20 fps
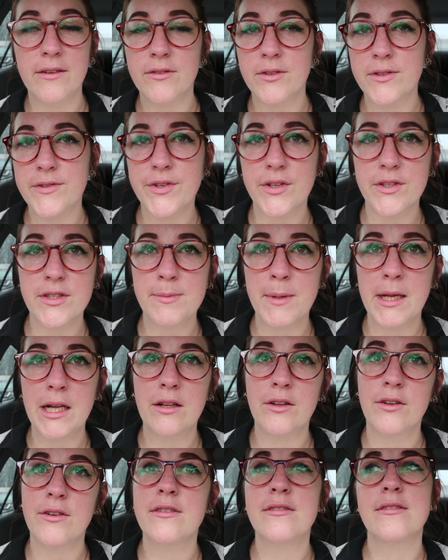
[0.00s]
I've always got spare
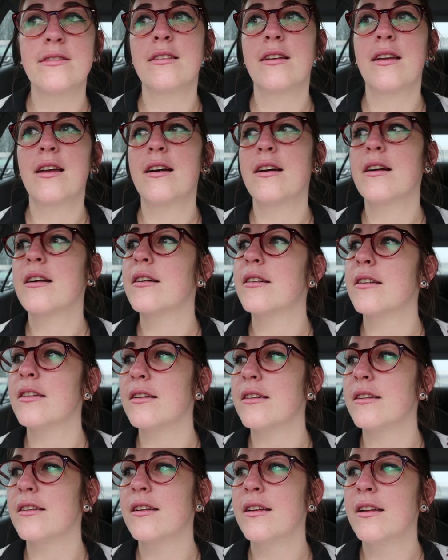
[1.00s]
clothes in the car,
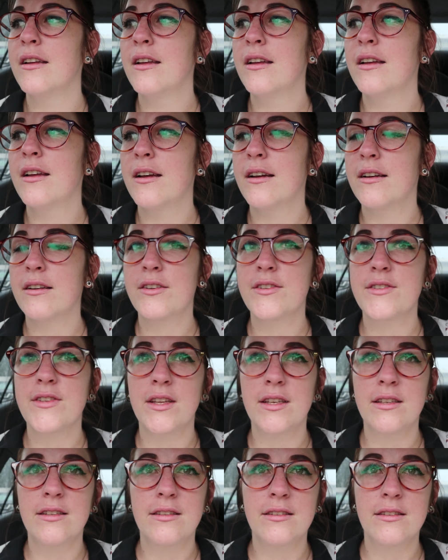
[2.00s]
and because
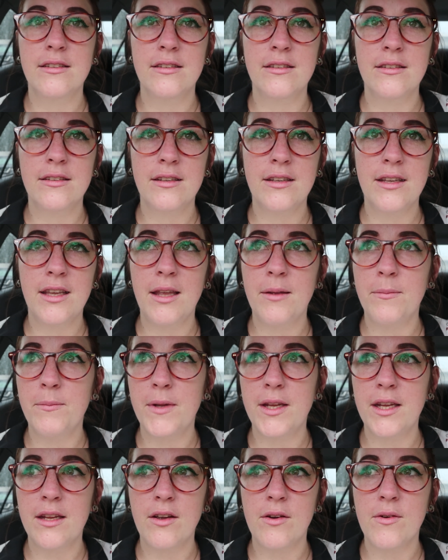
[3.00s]
I can
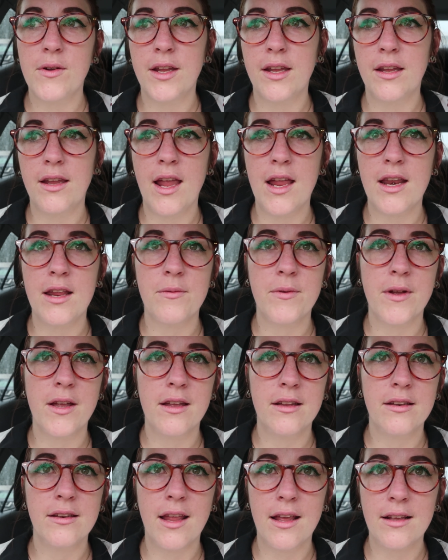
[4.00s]
be going
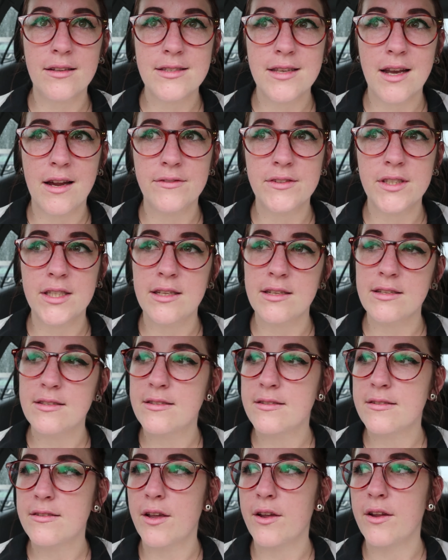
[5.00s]
anywhere next after this,
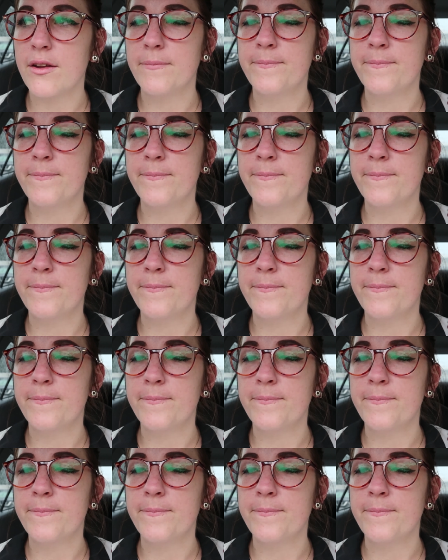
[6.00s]
so